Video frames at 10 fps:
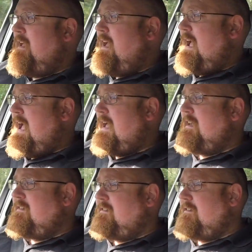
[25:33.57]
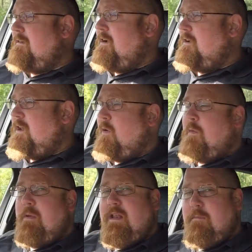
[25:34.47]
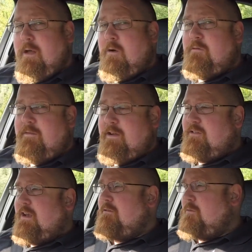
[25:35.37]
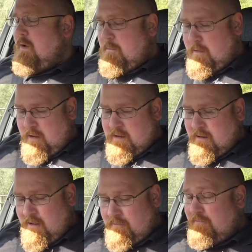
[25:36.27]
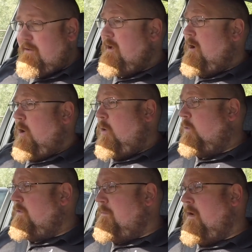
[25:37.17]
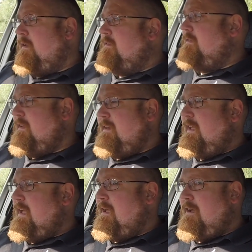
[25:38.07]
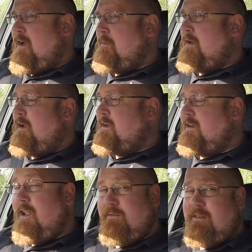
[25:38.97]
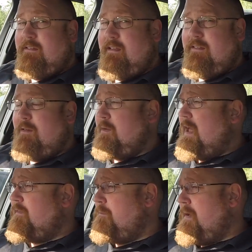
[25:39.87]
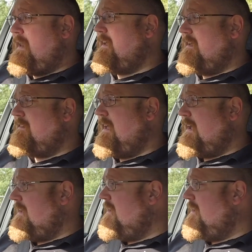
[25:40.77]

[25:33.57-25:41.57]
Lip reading: And I know I'm being a bit old-fashioned here as well, but I love all the buttons in here. I mean, I'd love to see someone have a panic attack